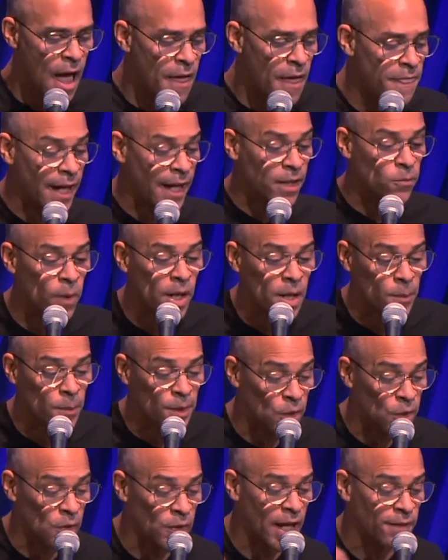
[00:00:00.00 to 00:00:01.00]
"That way we
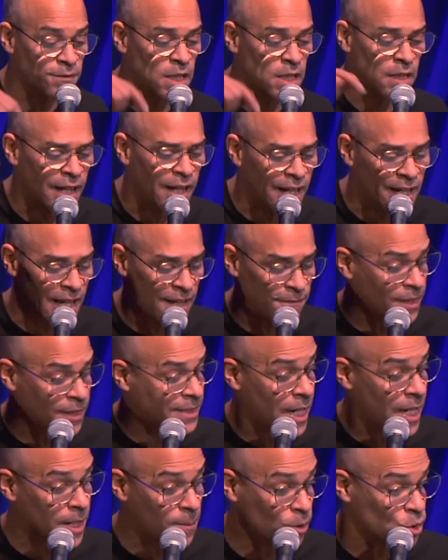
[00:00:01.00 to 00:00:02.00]
don't have to lug heavy
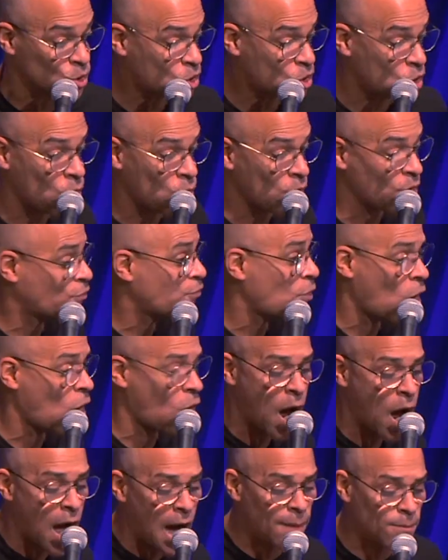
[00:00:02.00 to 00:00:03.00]
tables to and
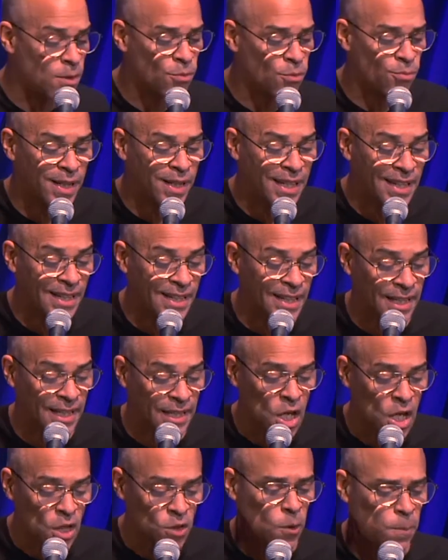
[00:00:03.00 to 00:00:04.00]
fro. I mean,
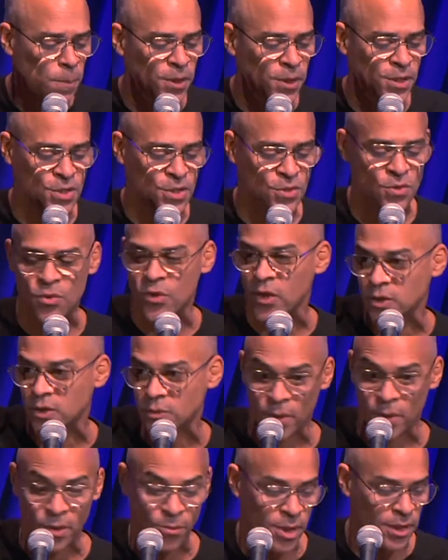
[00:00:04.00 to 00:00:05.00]
really, to put us through that
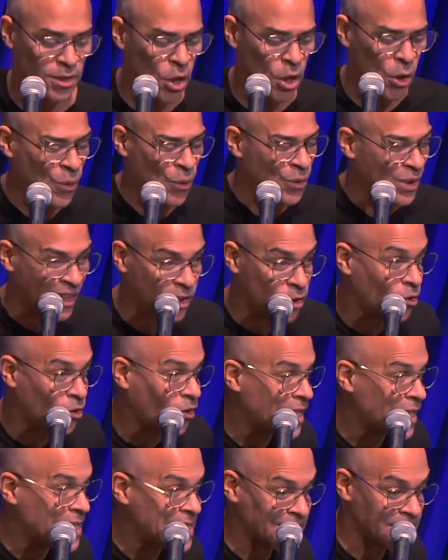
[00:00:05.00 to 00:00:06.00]
weary load, like
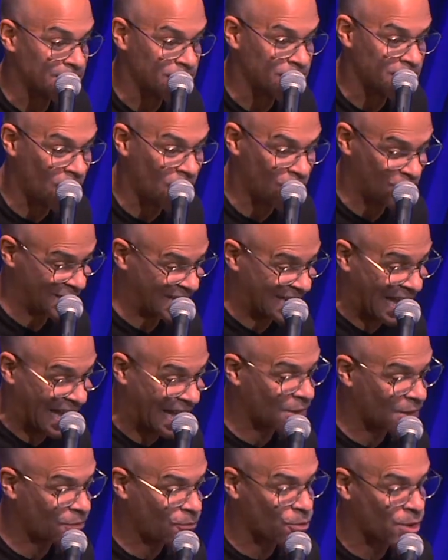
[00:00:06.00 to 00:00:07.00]
Christ himself to
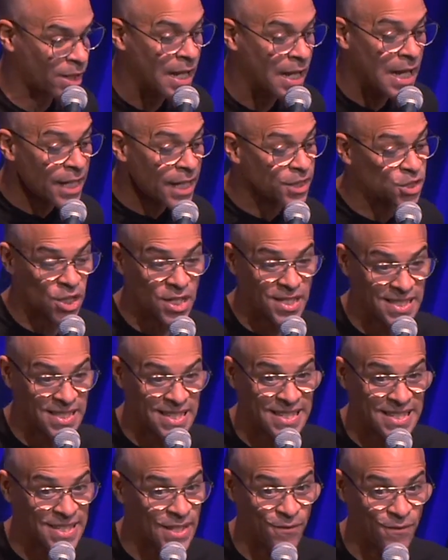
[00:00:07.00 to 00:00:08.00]
Calvary. It just
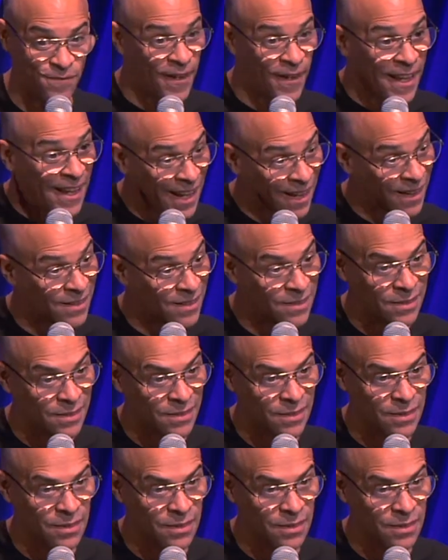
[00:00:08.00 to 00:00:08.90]
isn't fair."